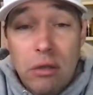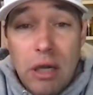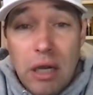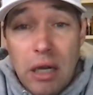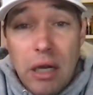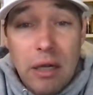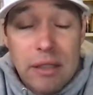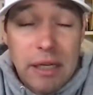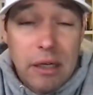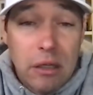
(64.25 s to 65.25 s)

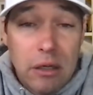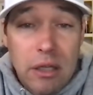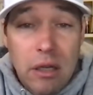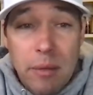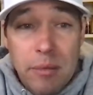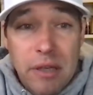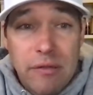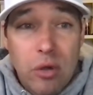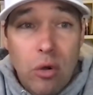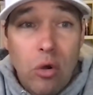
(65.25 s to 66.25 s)
Santa Clara dug
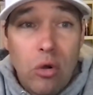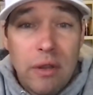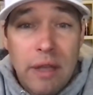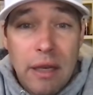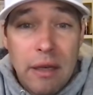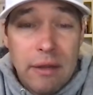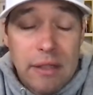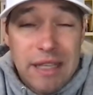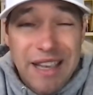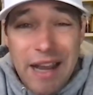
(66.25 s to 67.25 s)
themselves a hole, and then in
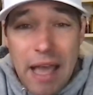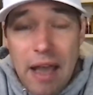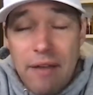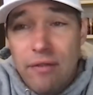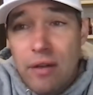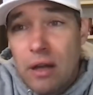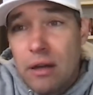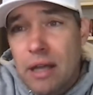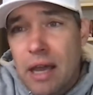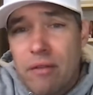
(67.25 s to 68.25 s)
the second half,
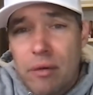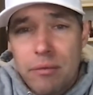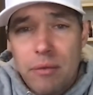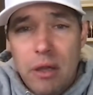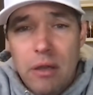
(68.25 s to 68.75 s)
kind of